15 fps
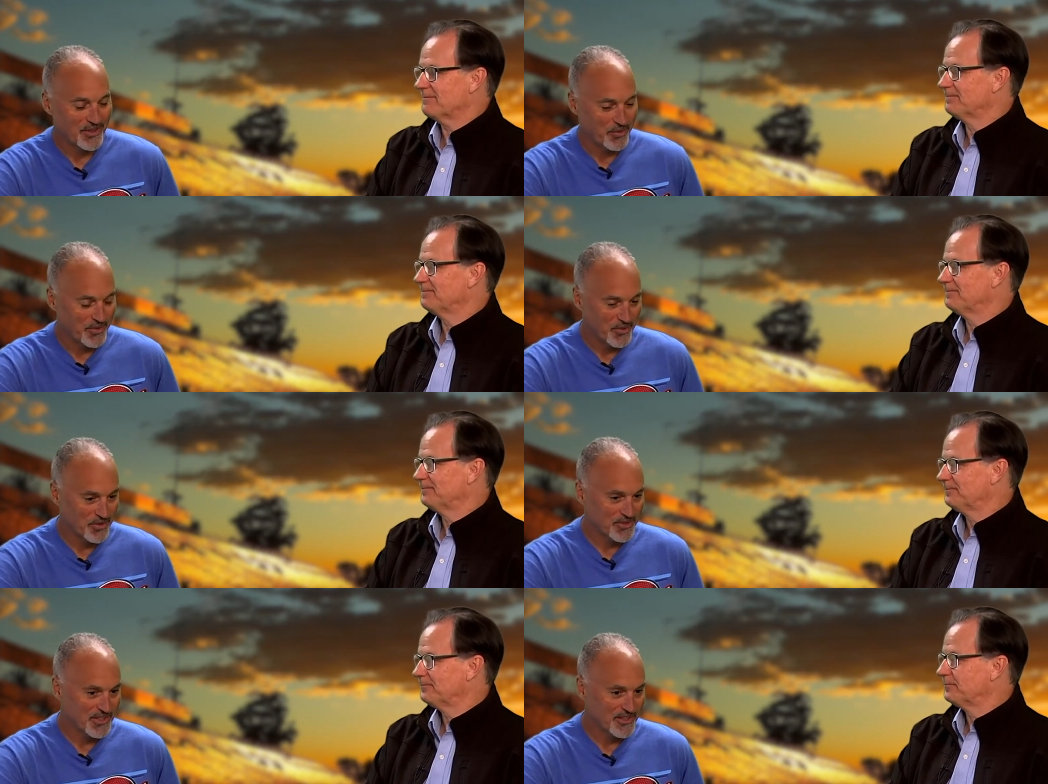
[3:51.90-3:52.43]
Speaker 1: we
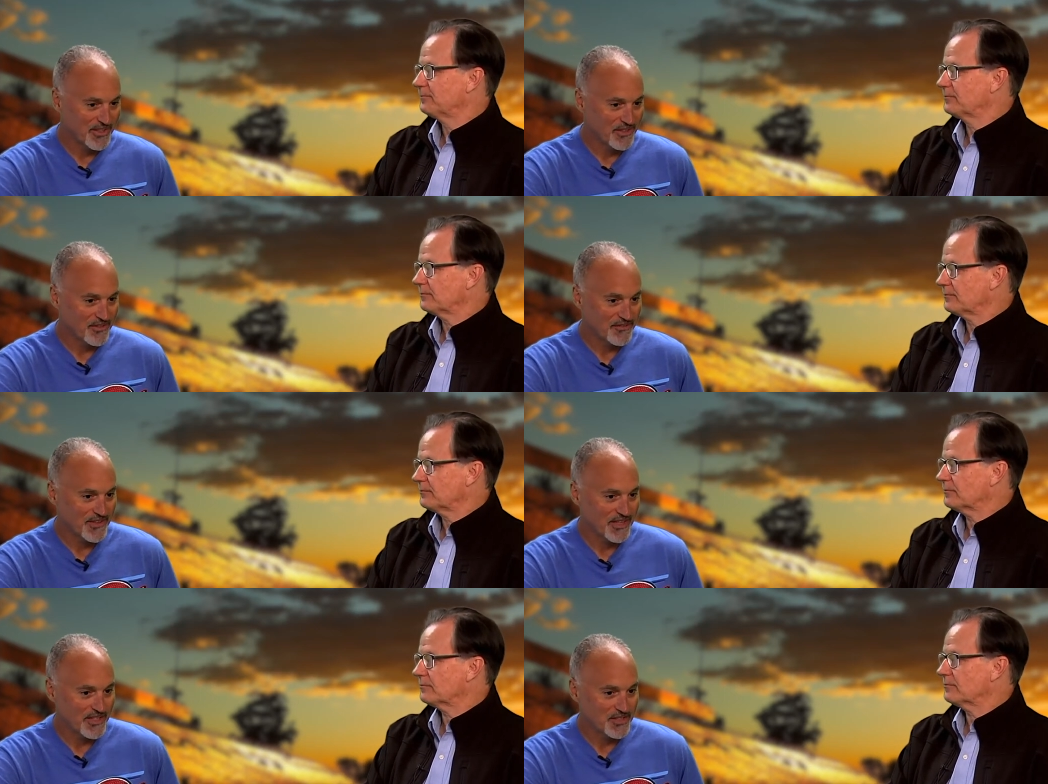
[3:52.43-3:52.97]
rolled into the Eagle
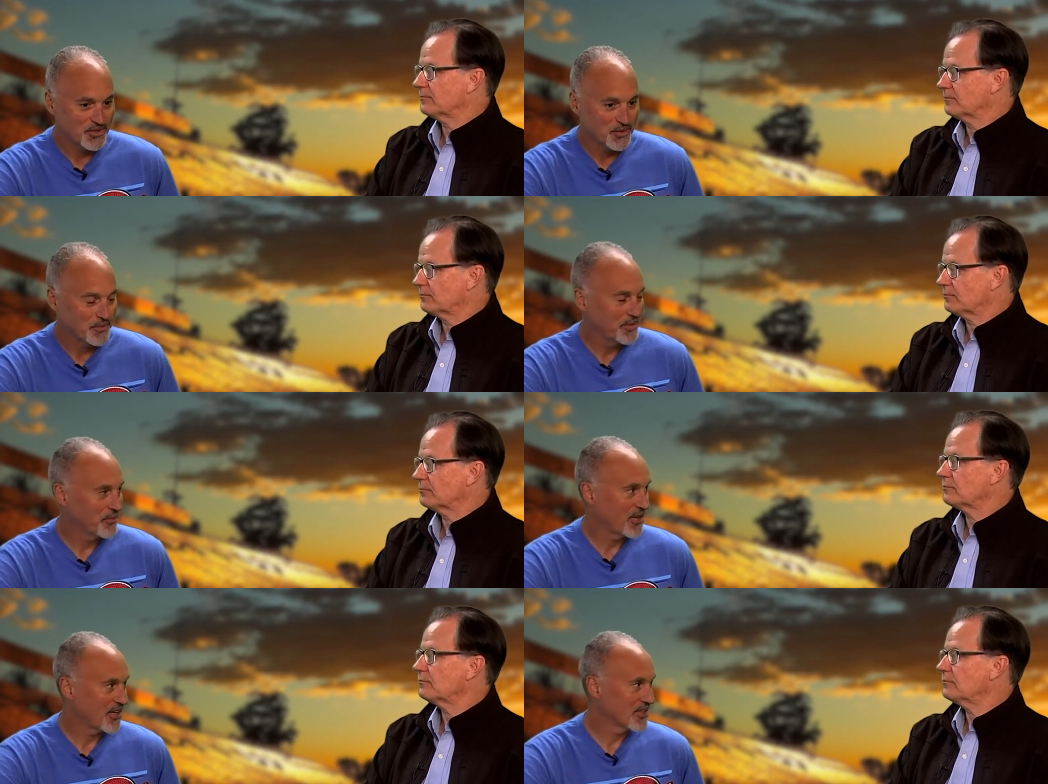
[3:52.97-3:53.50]
Finance UMP
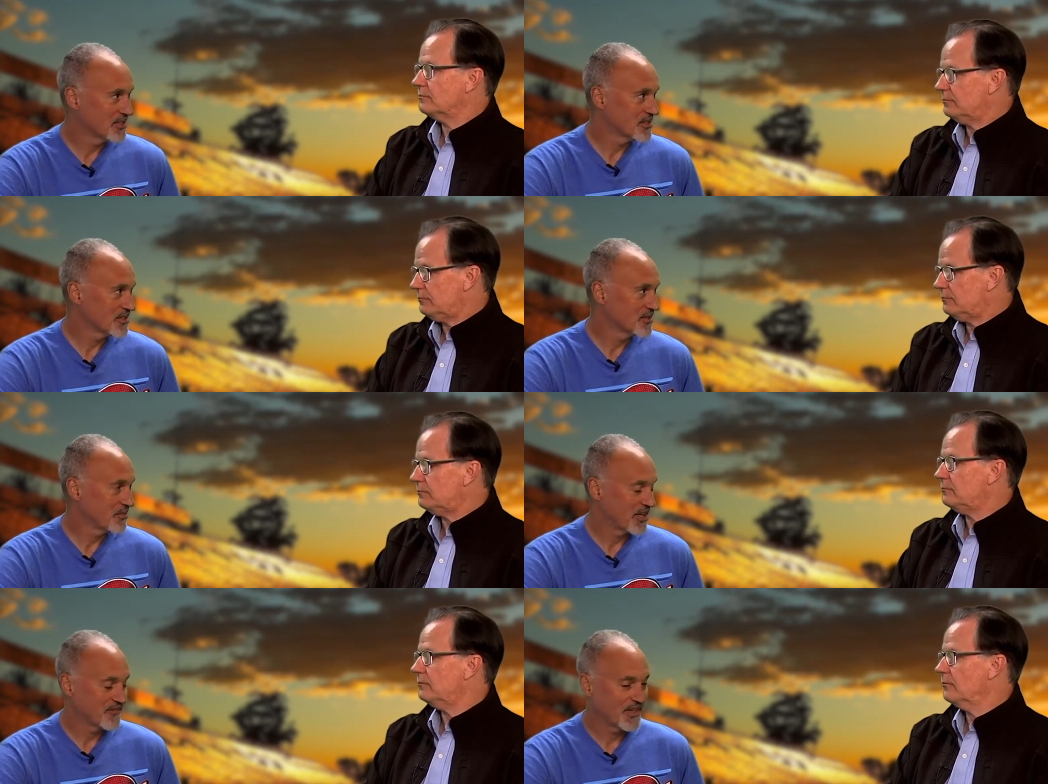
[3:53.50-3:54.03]

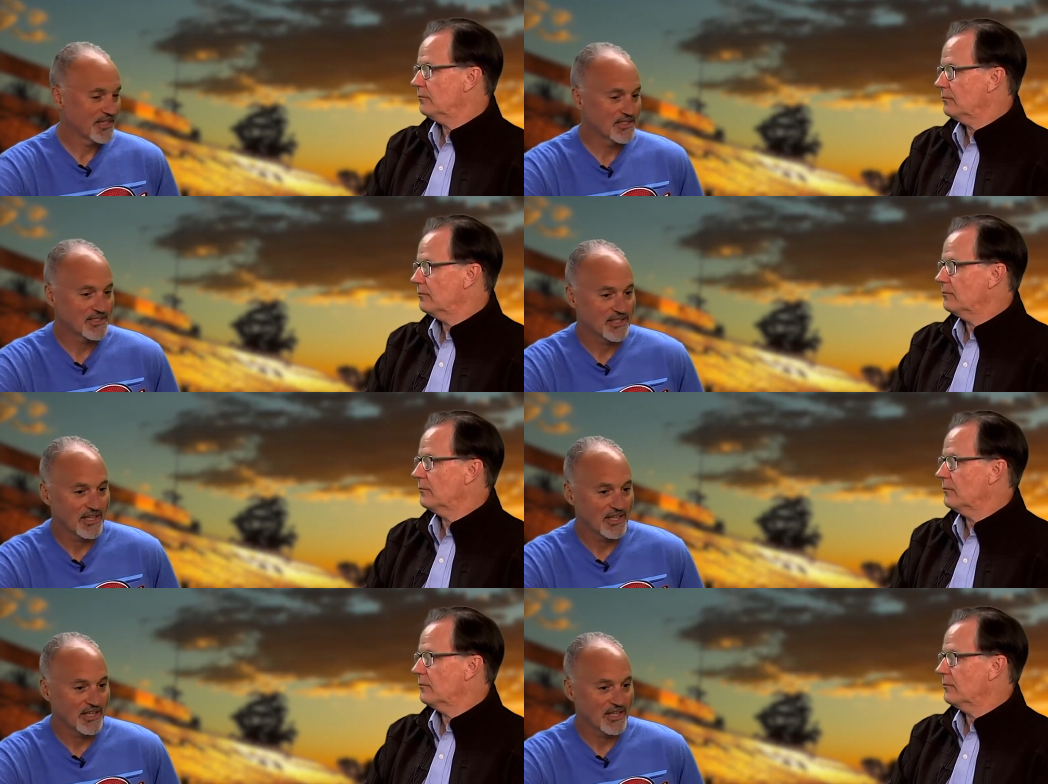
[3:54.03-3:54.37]
Modifieds.